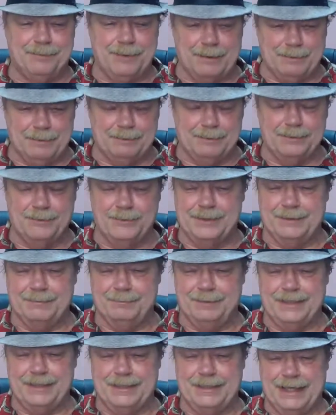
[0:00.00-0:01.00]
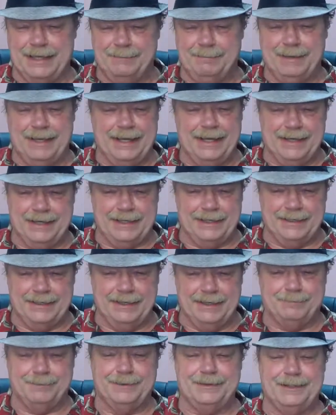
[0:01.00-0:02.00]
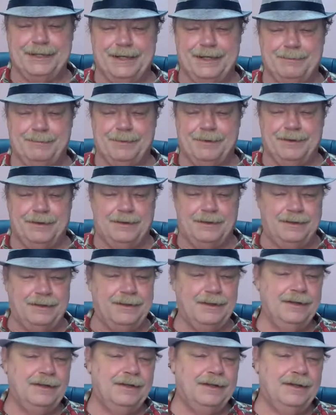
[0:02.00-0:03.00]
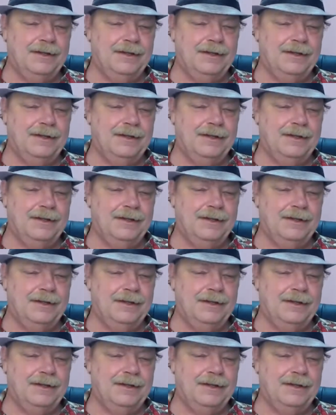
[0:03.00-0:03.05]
probably wouldn't be that bad, any different than any mall.